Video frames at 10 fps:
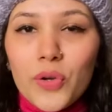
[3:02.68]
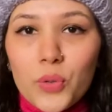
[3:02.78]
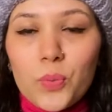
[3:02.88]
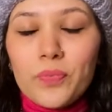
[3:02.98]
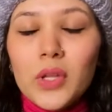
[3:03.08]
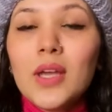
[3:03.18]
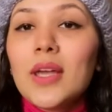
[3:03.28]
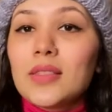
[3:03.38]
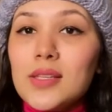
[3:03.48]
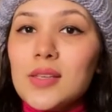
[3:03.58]
to.
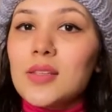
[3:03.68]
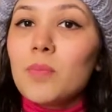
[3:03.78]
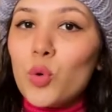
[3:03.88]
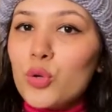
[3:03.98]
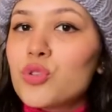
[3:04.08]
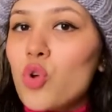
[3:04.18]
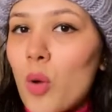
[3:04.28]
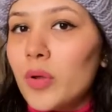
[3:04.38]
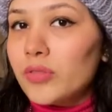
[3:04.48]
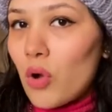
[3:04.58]
This is the most
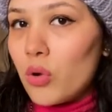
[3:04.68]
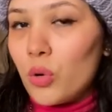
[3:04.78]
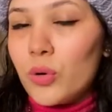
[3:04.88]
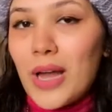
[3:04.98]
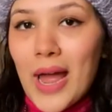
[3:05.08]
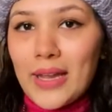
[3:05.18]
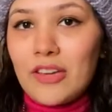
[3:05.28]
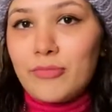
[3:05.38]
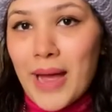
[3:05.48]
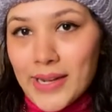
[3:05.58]
common followed
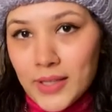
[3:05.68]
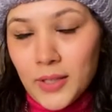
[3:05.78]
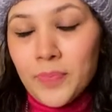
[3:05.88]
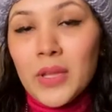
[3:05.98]
IF pattern